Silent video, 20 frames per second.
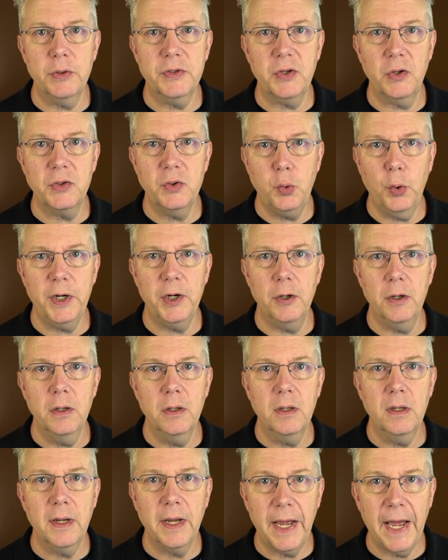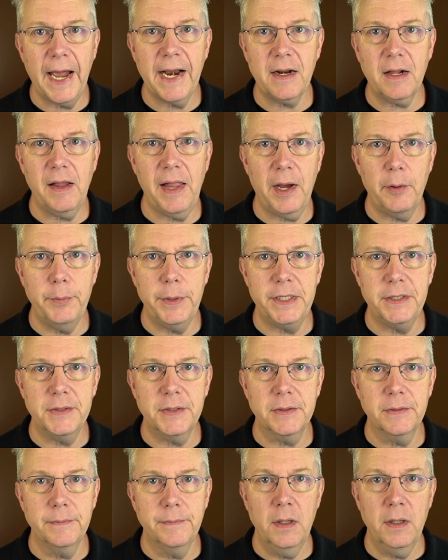us on Twitter @CloudBees.